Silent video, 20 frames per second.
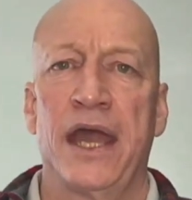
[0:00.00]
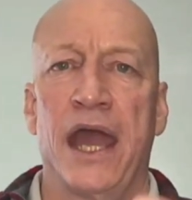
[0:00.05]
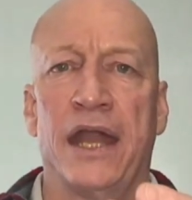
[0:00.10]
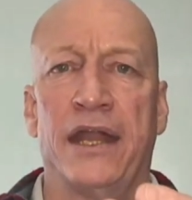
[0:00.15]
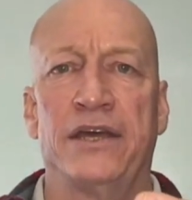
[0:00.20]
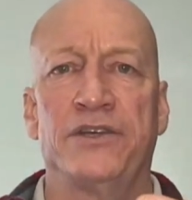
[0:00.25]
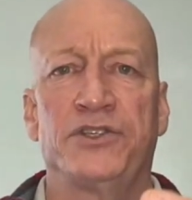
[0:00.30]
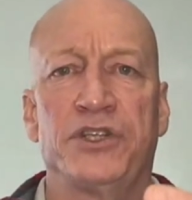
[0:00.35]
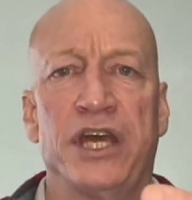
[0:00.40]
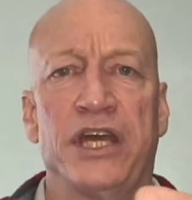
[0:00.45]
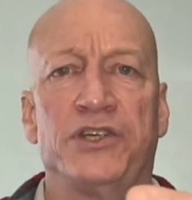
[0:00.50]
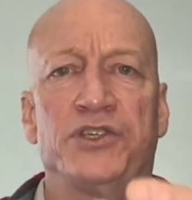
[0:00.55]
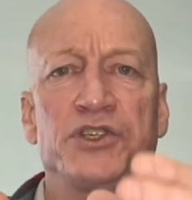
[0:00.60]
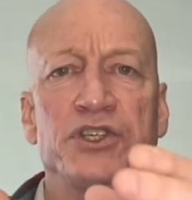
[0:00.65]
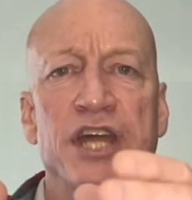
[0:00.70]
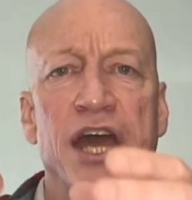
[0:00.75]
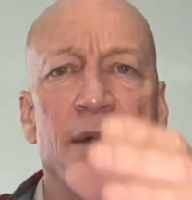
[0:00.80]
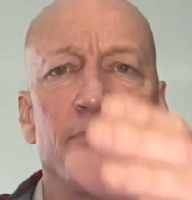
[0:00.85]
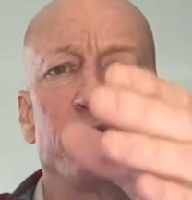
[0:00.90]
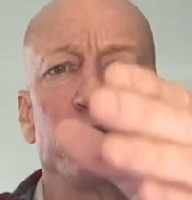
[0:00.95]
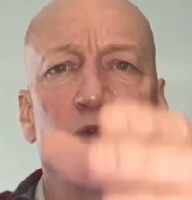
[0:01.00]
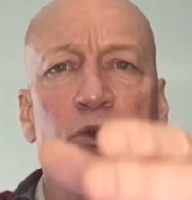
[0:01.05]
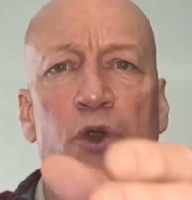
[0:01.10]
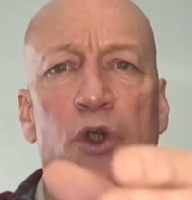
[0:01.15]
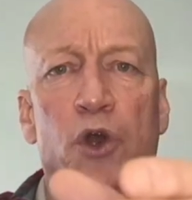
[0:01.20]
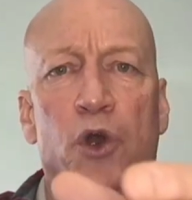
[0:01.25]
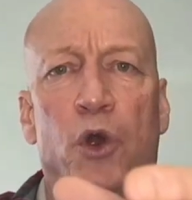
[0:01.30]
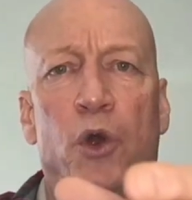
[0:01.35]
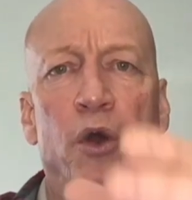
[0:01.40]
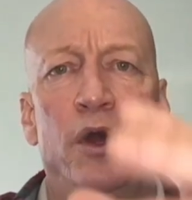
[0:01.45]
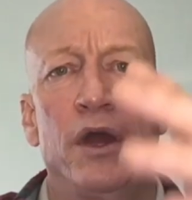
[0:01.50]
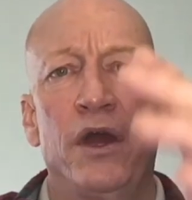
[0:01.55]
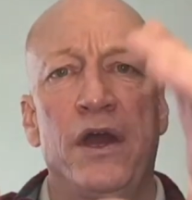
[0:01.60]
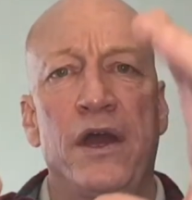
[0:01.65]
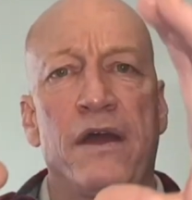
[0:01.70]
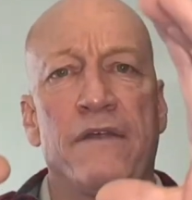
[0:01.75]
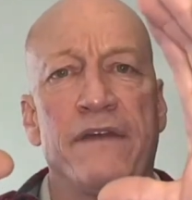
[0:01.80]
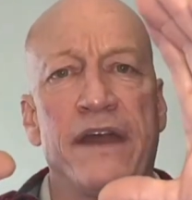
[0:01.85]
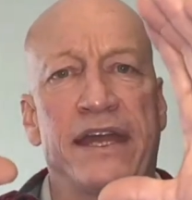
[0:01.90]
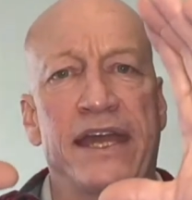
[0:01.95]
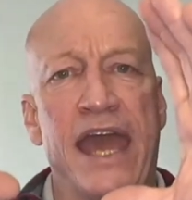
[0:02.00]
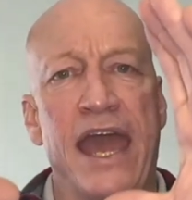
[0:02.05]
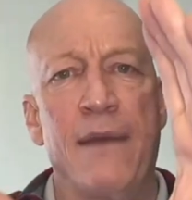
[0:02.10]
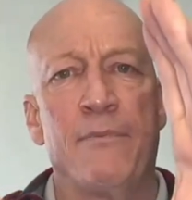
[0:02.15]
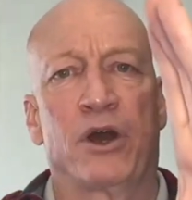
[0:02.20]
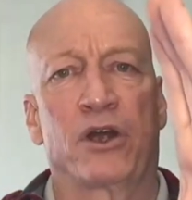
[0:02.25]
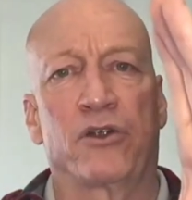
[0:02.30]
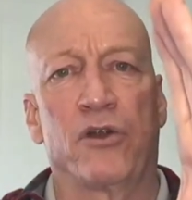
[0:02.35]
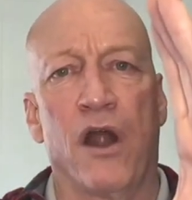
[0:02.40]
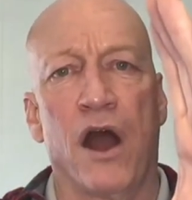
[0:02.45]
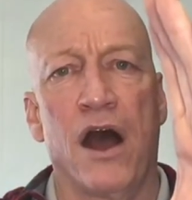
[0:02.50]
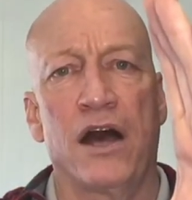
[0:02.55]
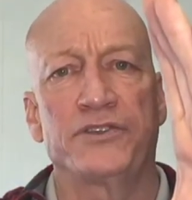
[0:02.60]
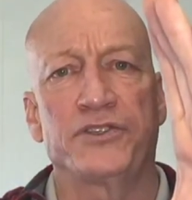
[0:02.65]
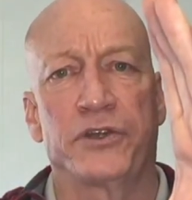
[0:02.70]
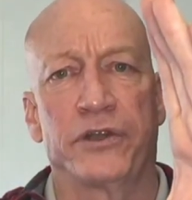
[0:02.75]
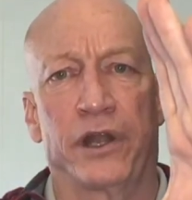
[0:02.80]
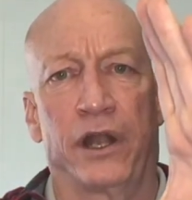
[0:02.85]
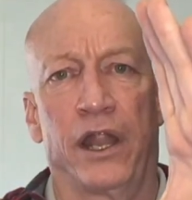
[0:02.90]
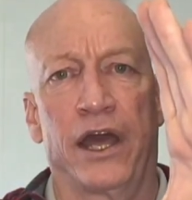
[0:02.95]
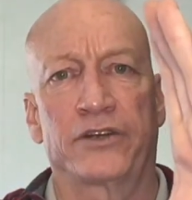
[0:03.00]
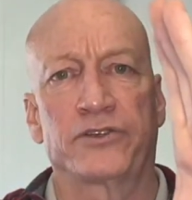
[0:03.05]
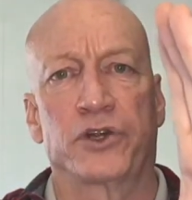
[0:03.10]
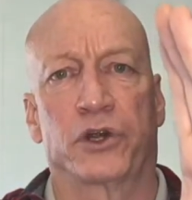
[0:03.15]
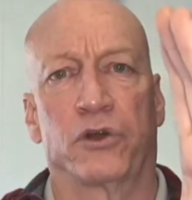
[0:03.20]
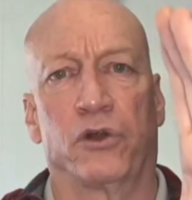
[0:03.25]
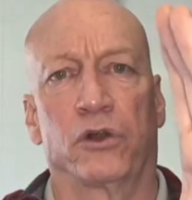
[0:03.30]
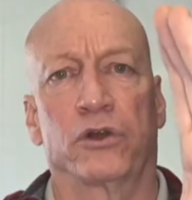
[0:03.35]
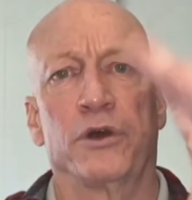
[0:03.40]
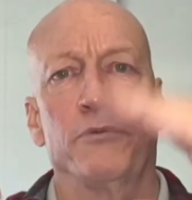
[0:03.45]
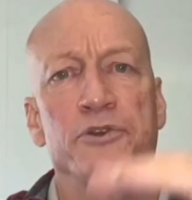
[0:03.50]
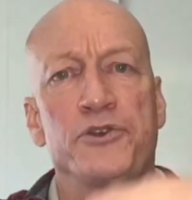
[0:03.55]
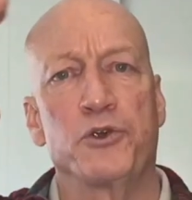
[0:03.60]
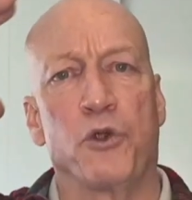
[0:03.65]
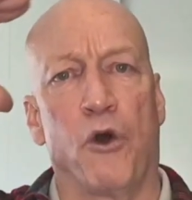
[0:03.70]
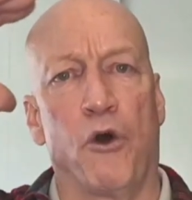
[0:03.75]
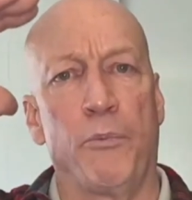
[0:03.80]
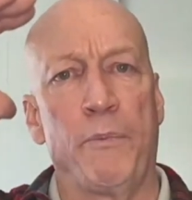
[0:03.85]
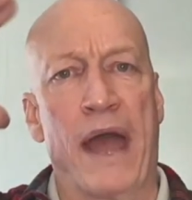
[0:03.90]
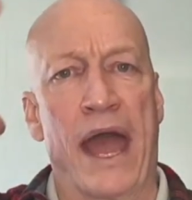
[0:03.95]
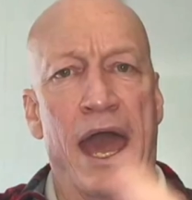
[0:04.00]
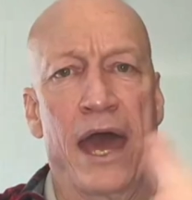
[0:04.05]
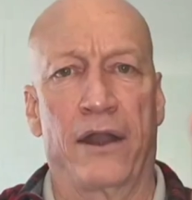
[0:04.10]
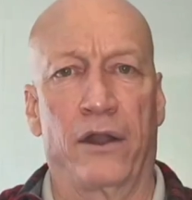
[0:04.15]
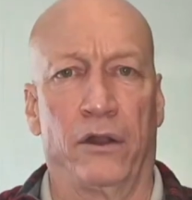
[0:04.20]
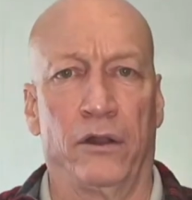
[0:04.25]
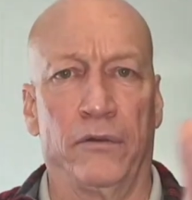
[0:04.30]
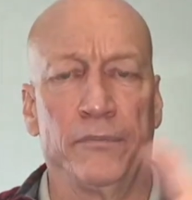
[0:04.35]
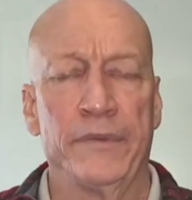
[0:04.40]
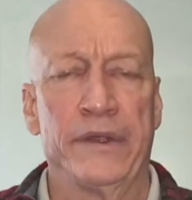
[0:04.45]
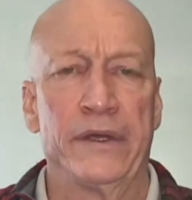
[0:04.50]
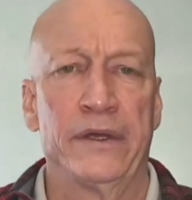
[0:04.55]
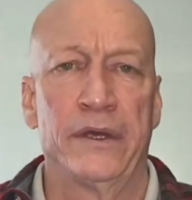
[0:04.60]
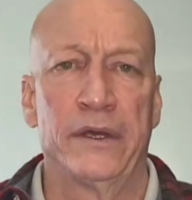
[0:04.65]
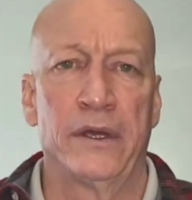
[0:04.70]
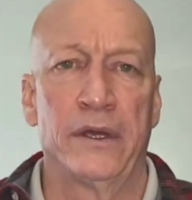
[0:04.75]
And as they stepped through, they came across an electrical control panel.